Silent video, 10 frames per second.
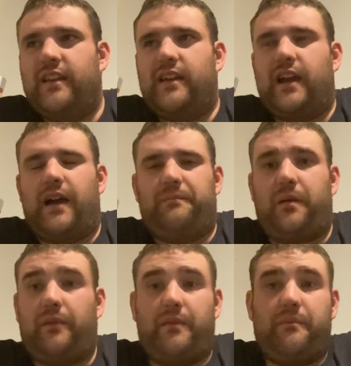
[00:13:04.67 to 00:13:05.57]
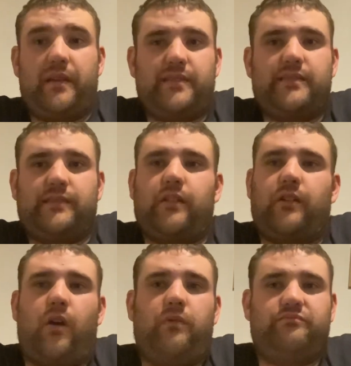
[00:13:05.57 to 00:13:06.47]
um, probably the best
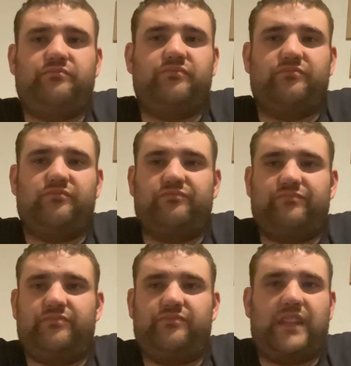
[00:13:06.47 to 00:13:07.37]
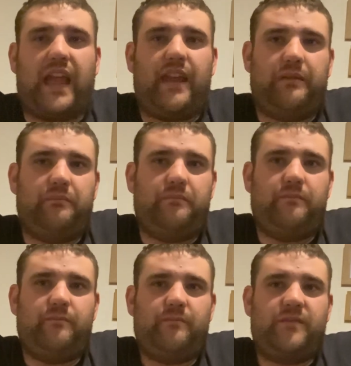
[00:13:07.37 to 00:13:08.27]
um, game
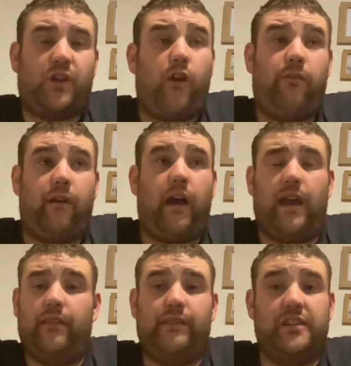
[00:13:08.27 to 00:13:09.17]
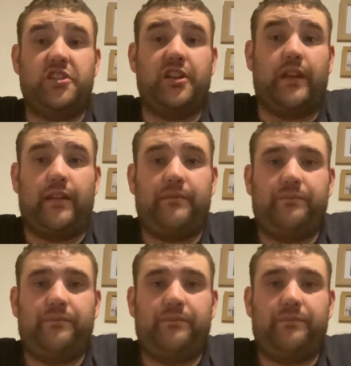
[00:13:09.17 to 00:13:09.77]
so far this year.